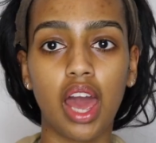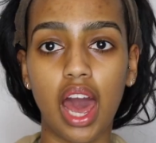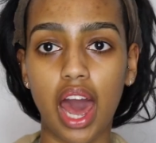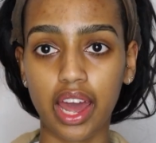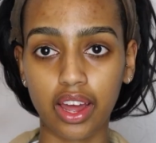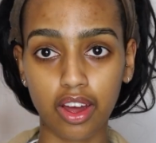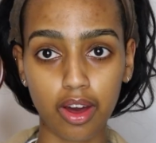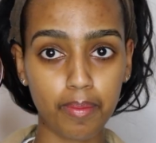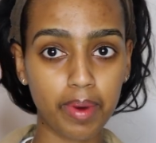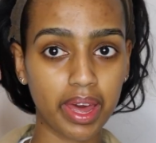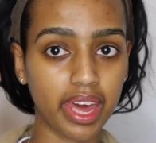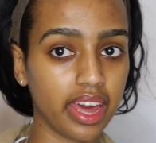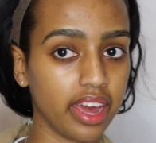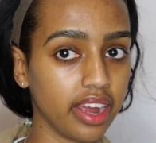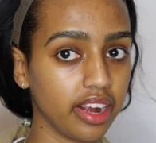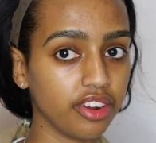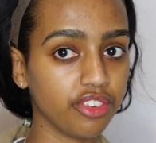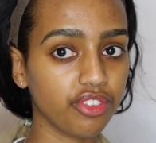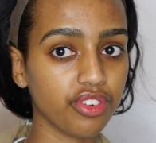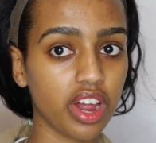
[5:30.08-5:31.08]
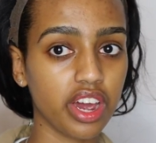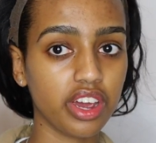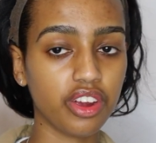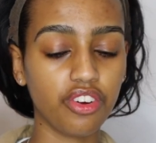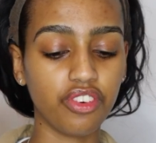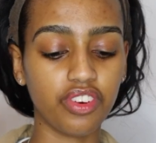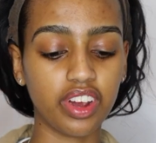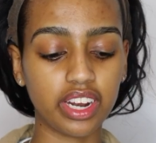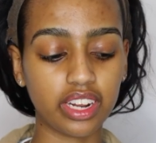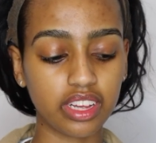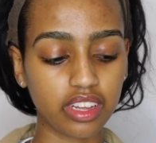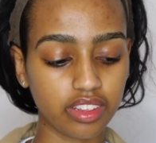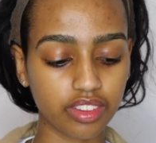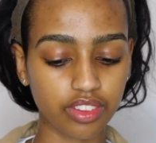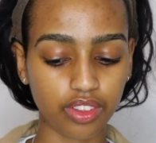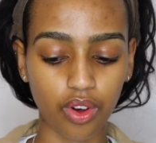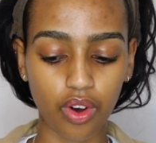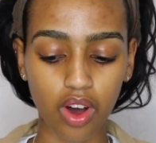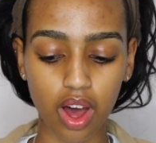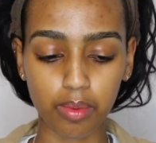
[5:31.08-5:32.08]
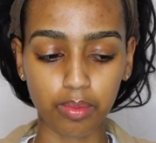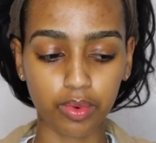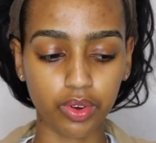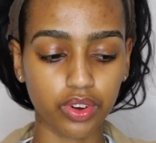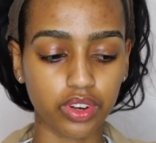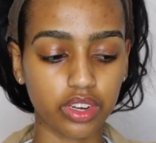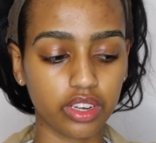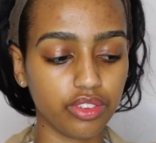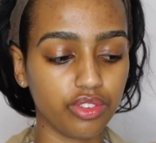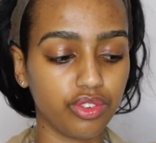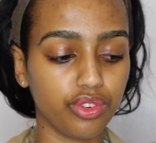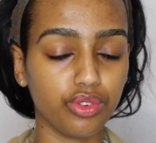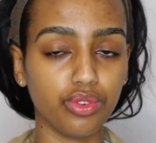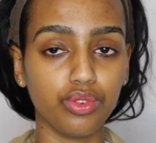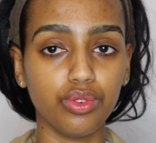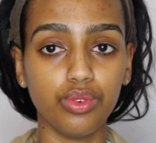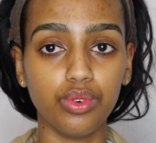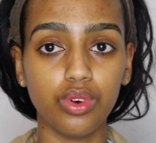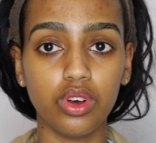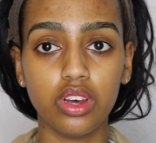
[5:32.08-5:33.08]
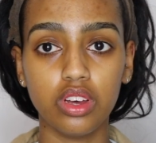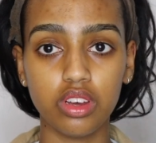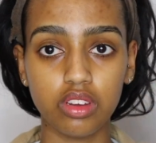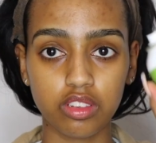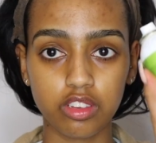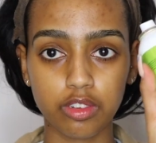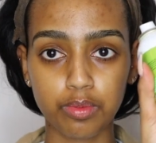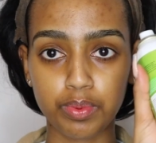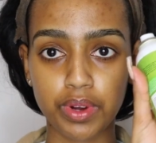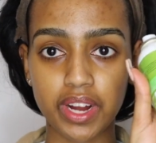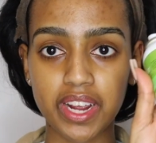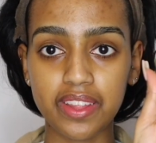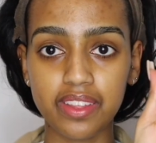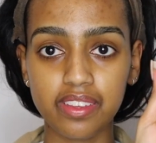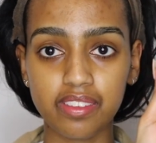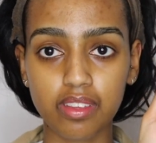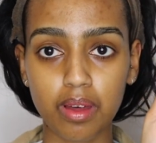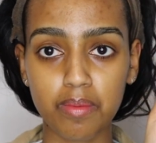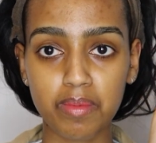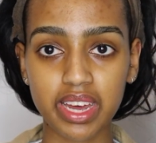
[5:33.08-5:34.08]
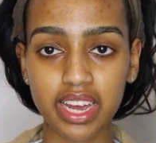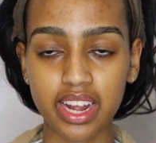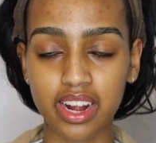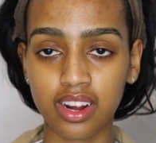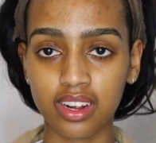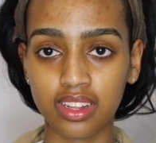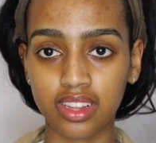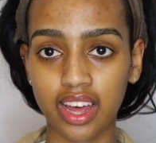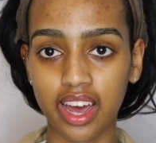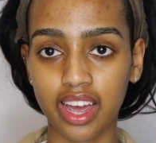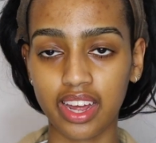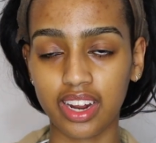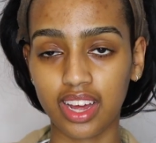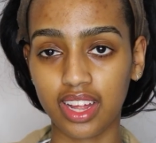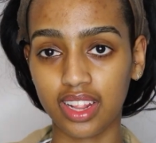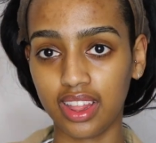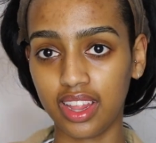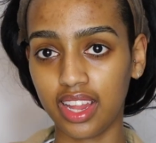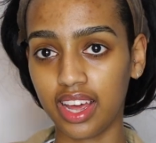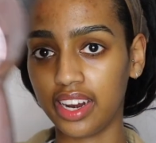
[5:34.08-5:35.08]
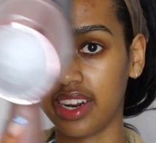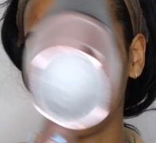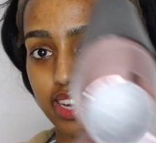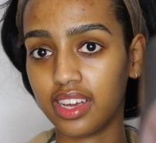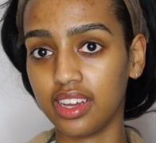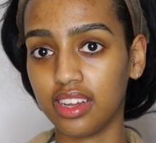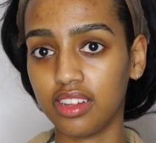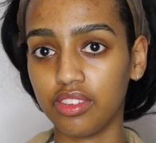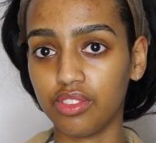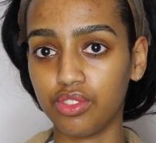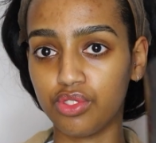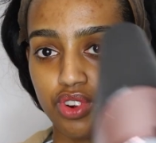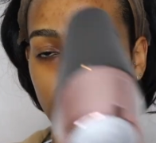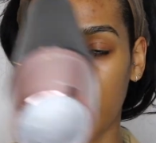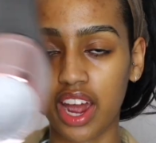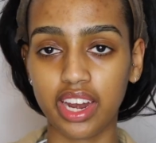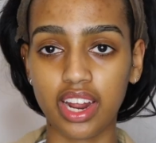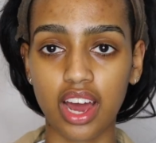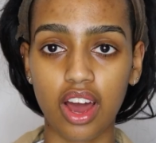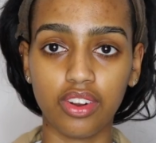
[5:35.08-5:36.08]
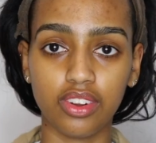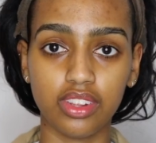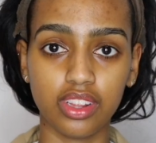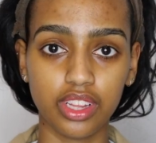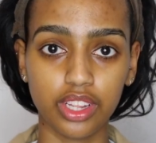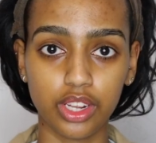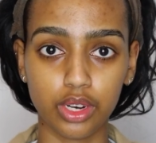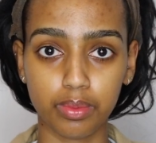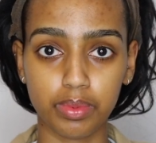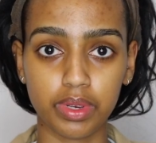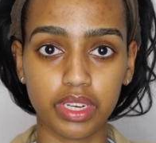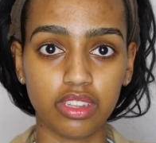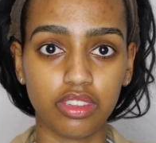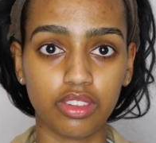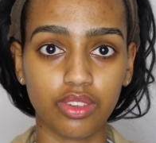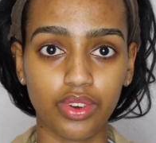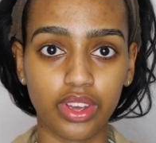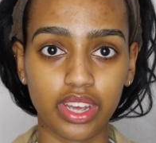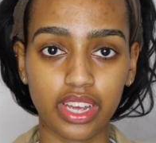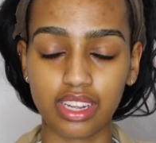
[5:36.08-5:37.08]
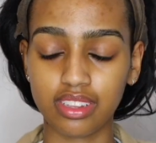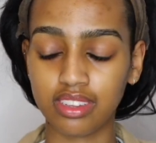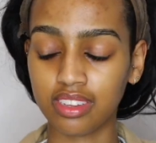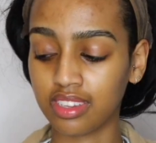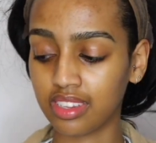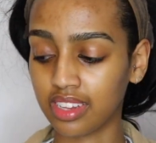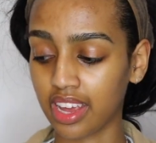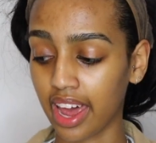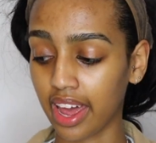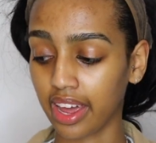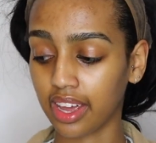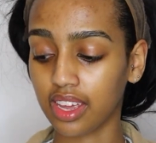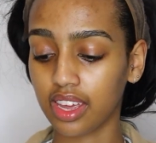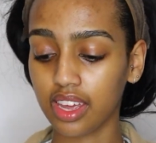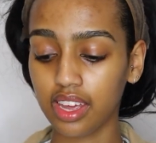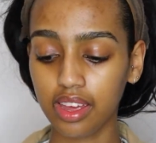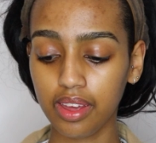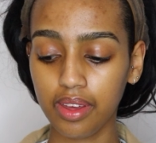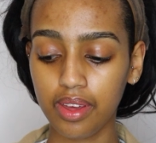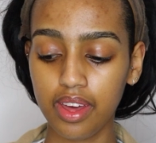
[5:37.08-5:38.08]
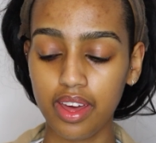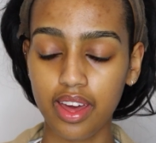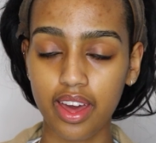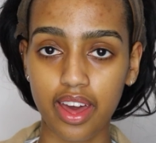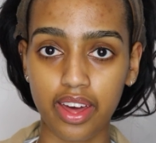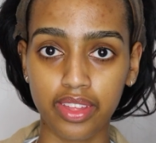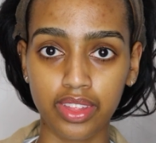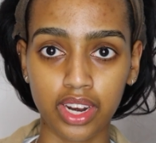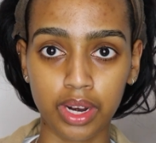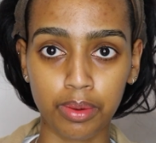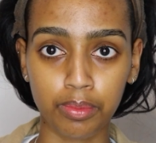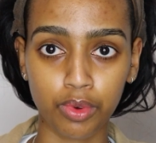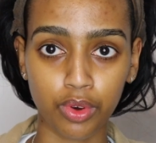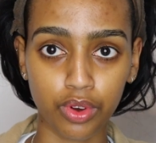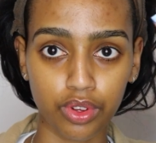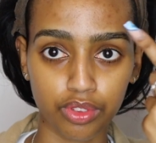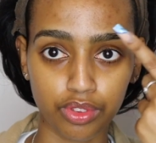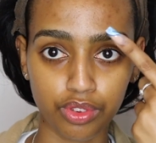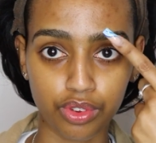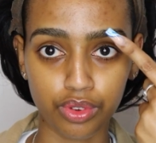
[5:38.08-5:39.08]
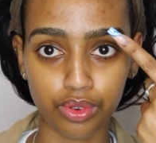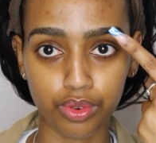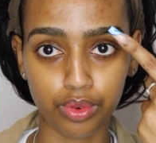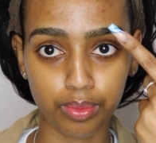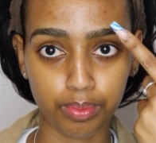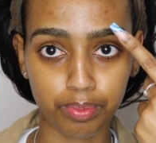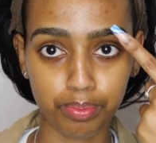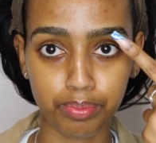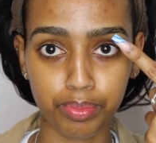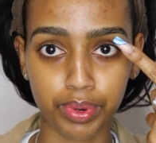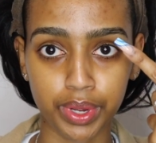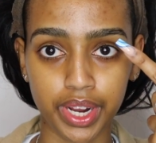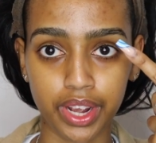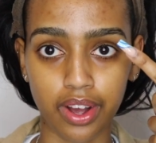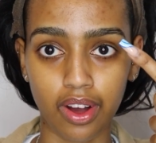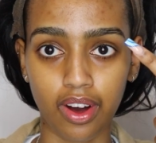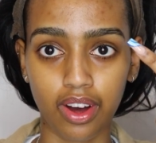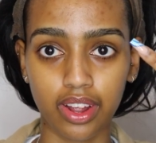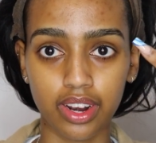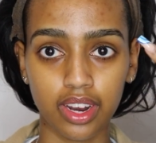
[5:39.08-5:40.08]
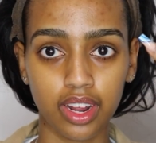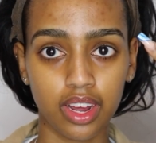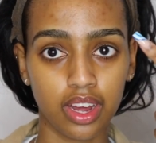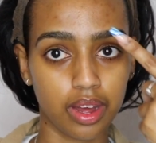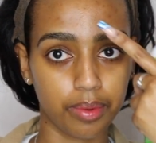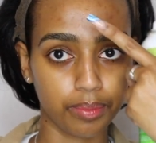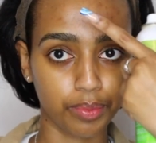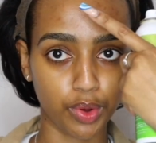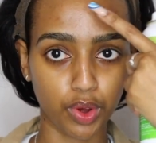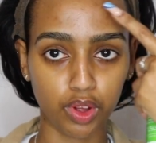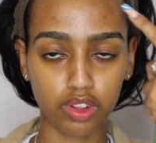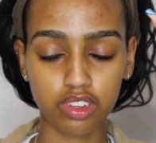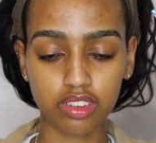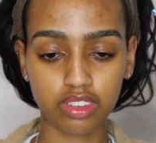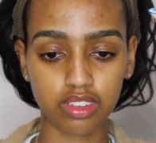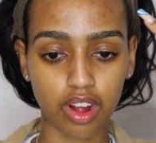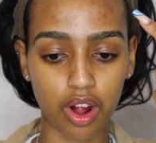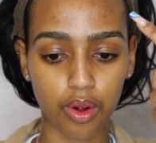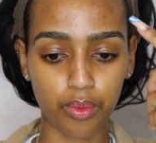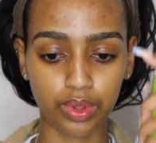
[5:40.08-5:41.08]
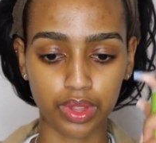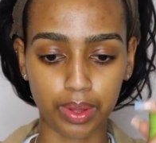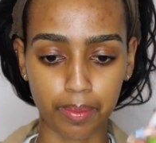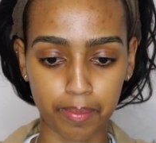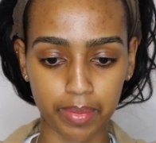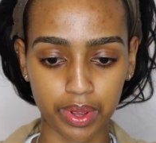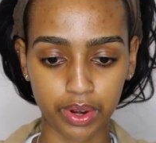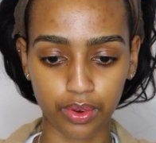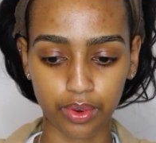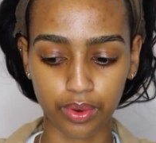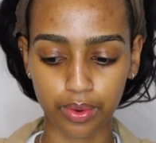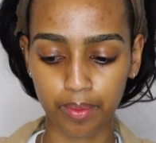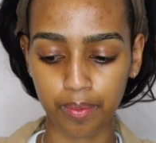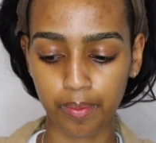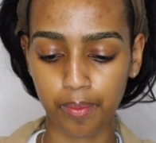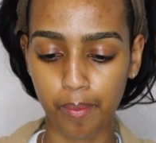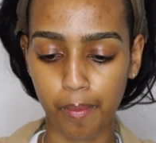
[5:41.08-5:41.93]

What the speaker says: I got my hair dryer ready, so I'm going to spray this on my hairline and let it dry down a little bit so it gets tacky, and then I'm going to put it on. I'm going to start with the middle.